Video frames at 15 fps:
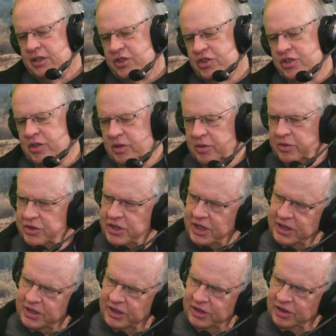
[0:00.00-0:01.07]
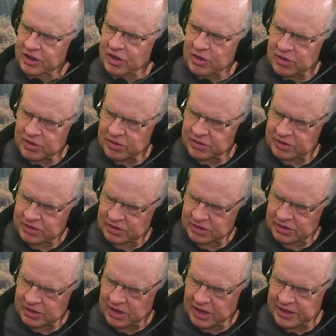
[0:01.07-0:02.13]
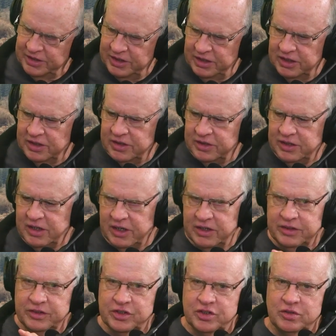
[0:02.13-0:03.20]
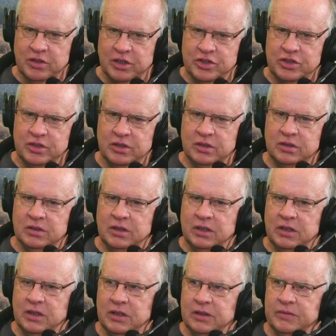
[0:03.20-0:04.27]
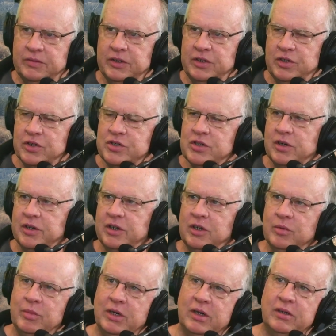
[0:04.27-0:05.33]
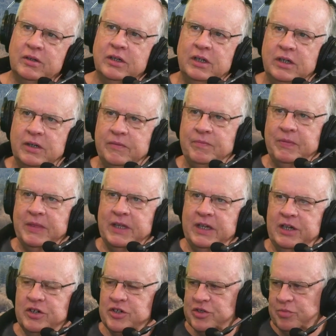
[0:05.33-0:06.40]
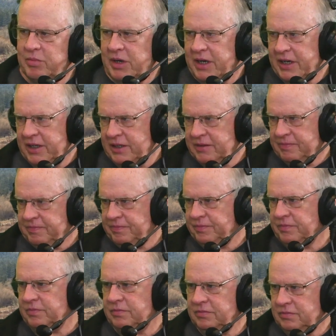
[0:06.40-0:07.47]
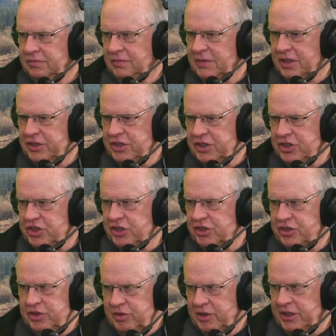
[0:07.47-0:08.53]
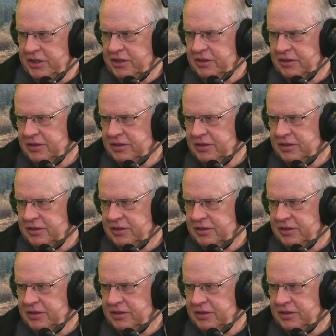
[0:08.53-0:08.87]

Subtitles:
So taking your idea, kind of the structure that you're talking about, here's my addition to it.